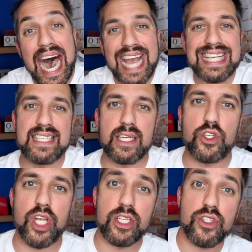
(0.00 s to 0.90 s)
I
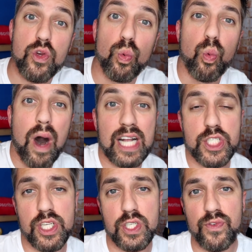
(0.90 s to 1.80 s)
suggest you
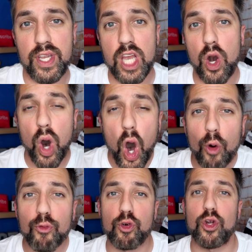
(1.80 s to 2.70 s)
watch this video
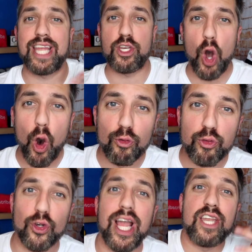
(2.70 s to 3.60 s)
over and
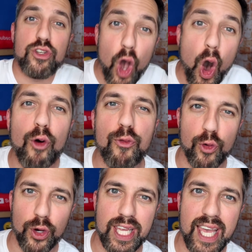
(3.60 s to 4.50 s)
over and
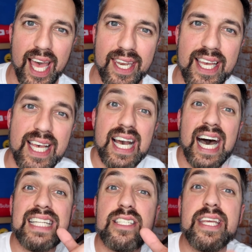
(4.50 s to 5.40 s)
over again
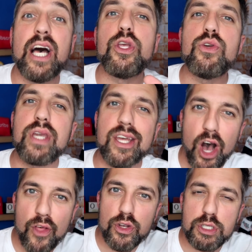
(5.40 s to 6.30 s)
until you get
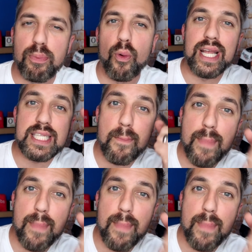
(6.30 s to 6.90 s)
all those points